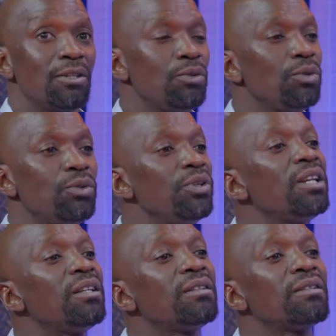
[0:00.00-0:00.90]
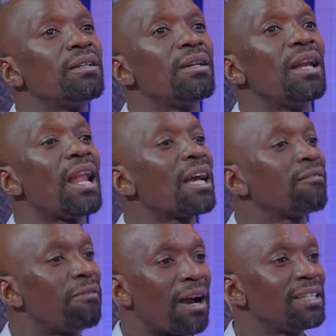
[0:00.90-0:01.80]
You need
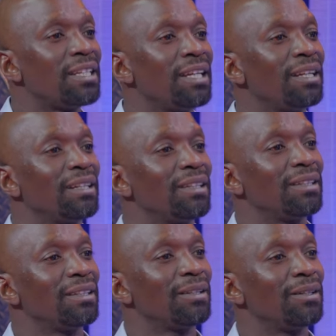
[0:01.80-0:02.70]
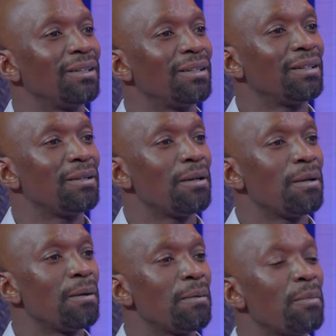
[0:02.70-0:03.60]
like fighting,
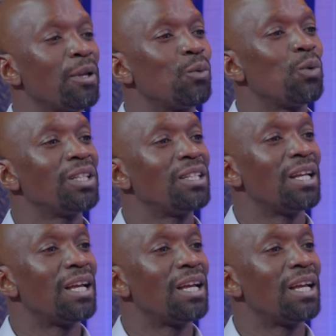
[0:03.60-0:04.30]
but with